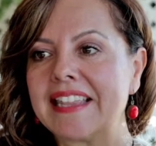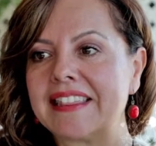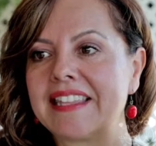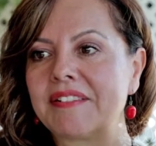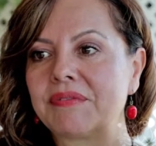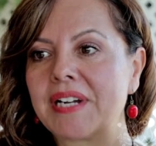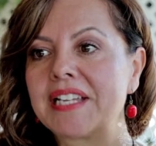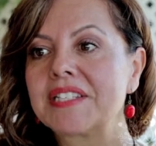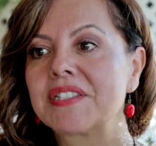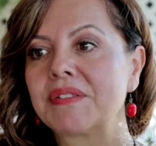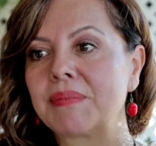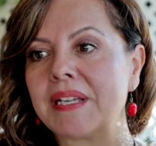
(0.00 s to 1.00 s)
The
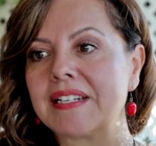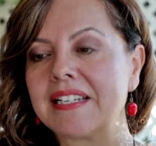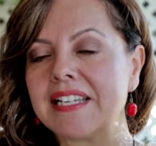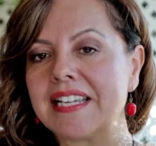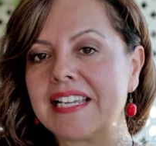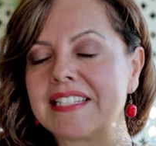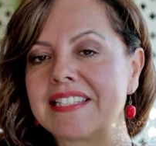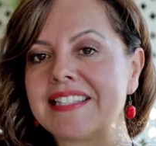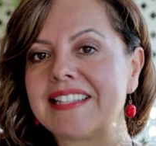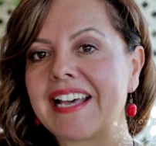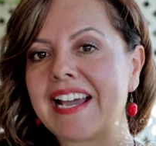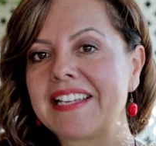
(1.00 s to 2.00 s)
rest of it is
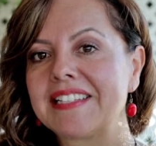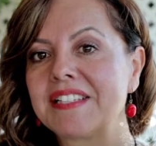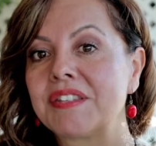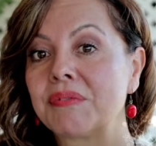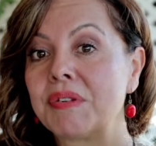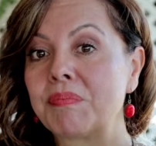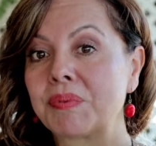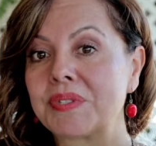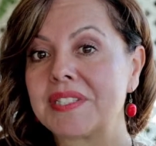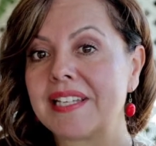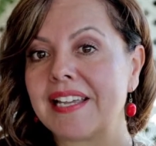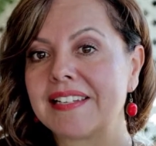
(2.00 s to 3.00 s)

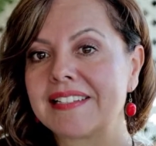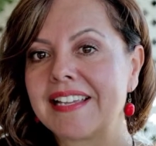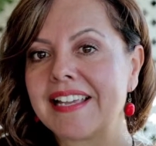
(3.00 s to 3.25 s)
93%.